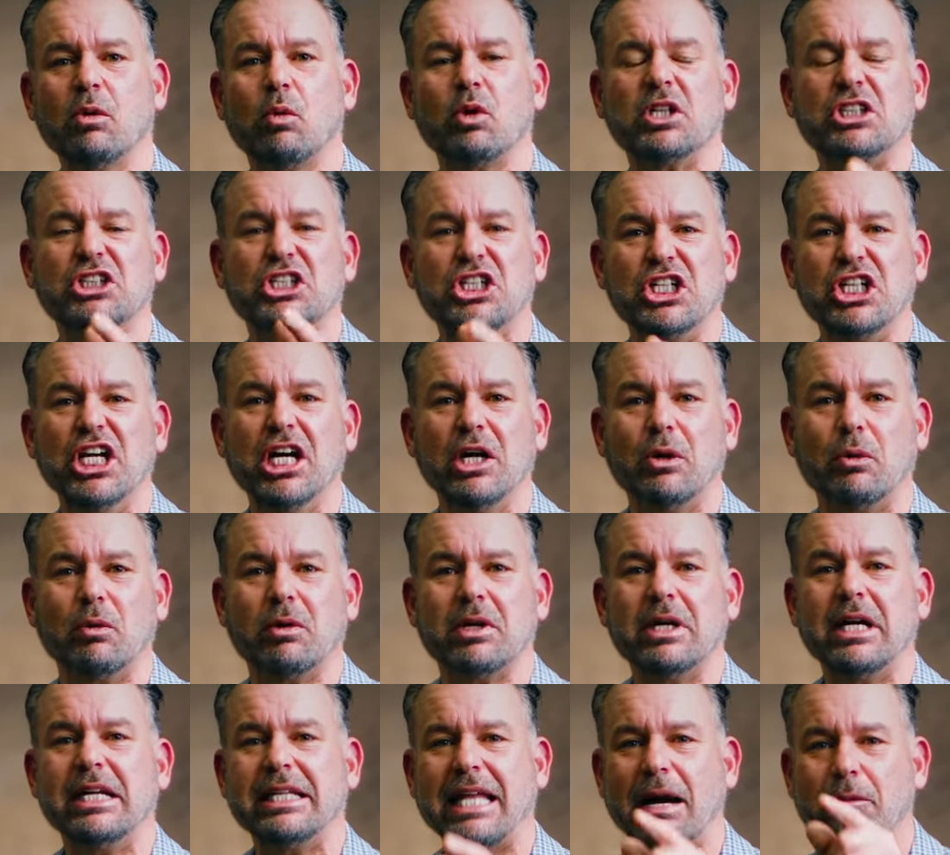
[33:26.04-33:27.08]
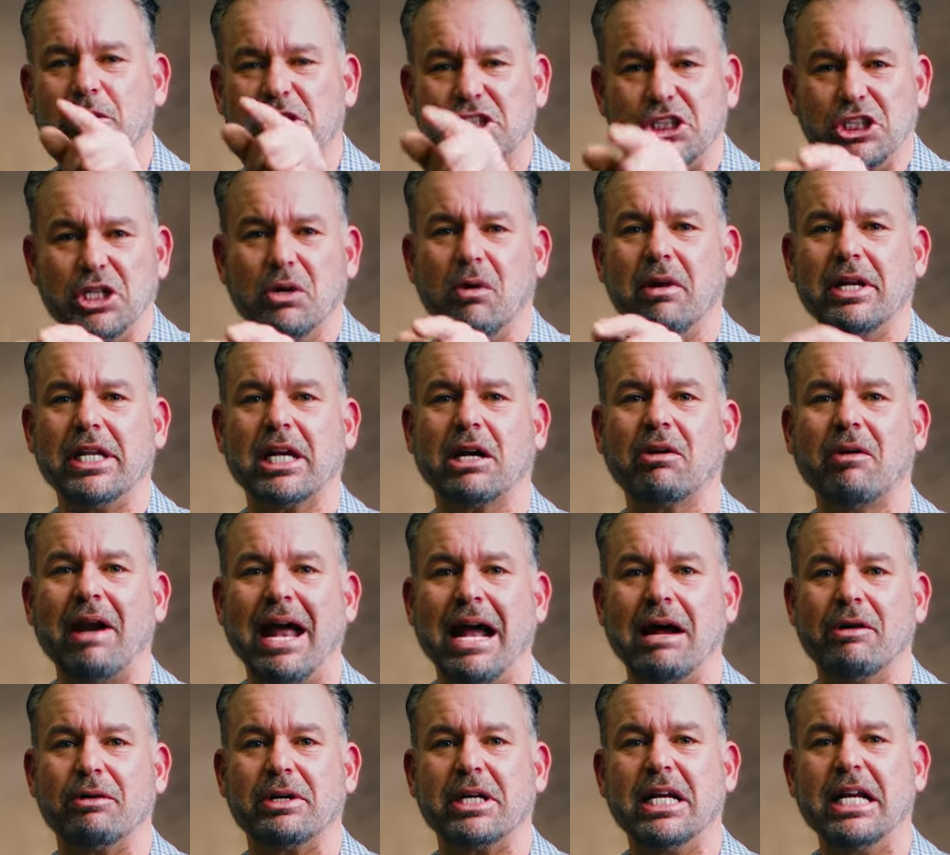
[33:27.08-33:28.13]
was you. That was you on the
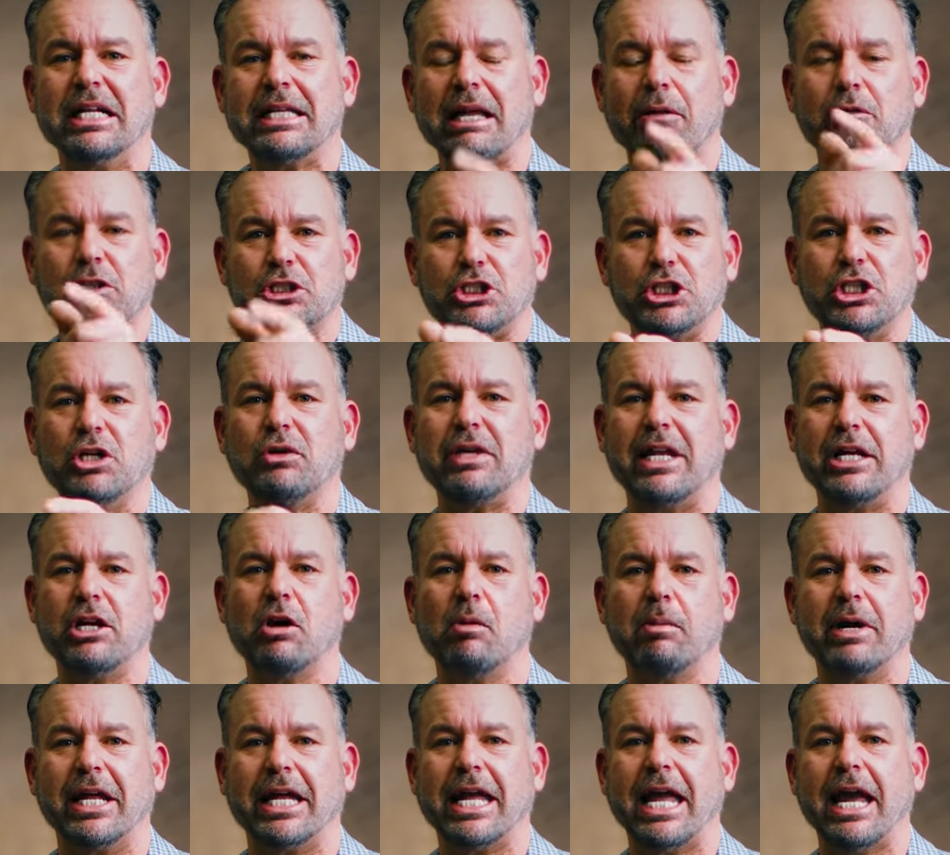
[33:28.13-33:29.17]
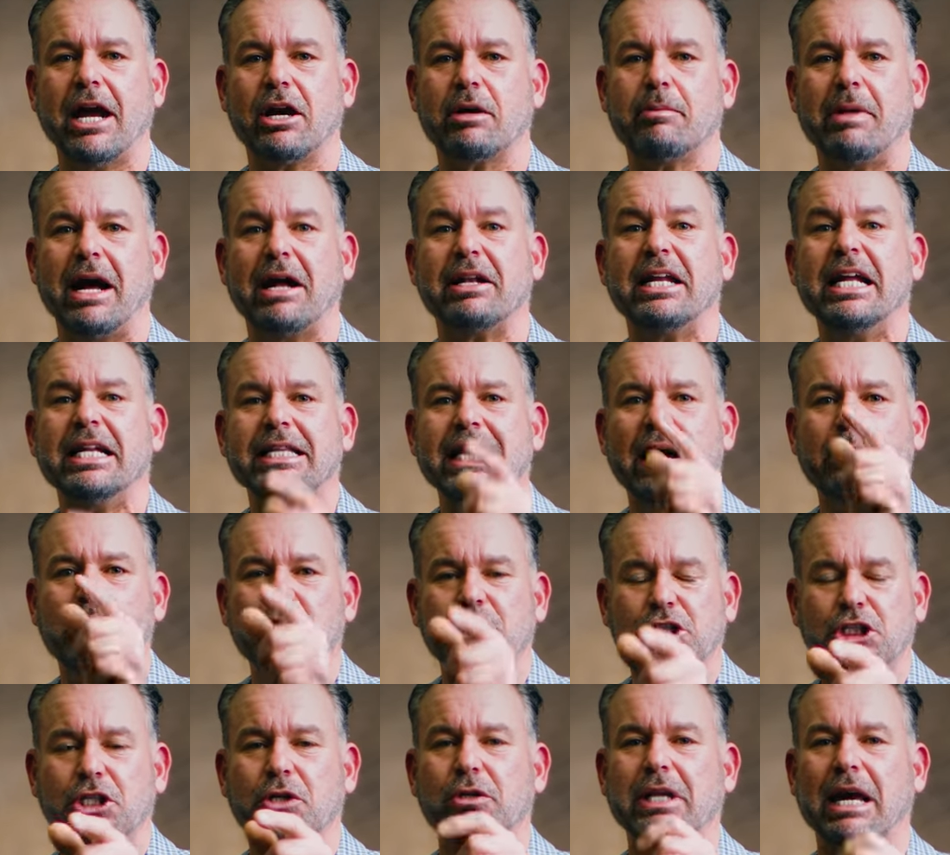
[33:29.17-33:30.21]
ground. That was you that nobody cared about. That
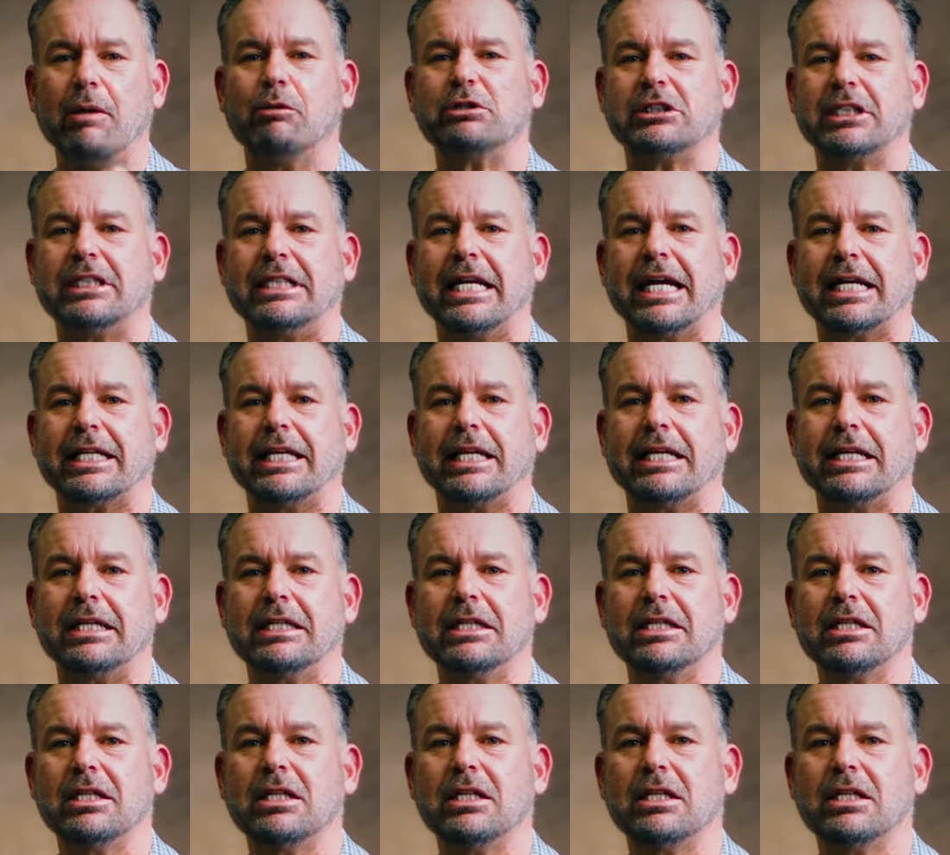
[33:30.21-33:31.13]
was you that was addicted.